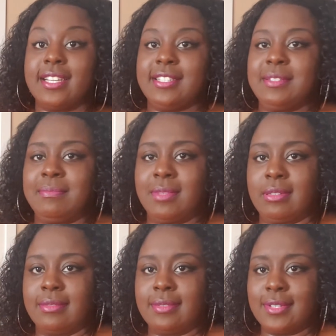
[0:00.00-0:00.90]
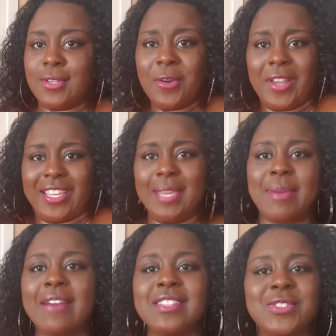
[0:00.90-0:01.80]
item, sorry, I
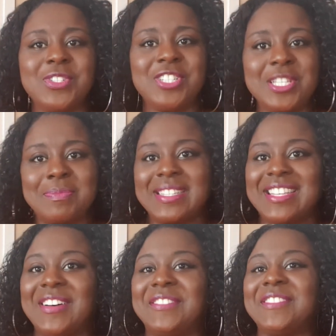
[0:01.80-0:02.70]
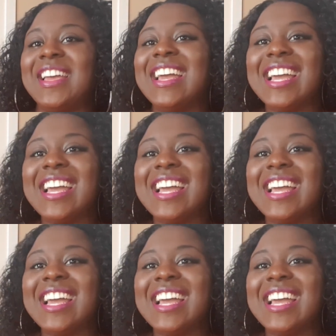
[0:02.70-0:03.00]
keep having to adjust myself.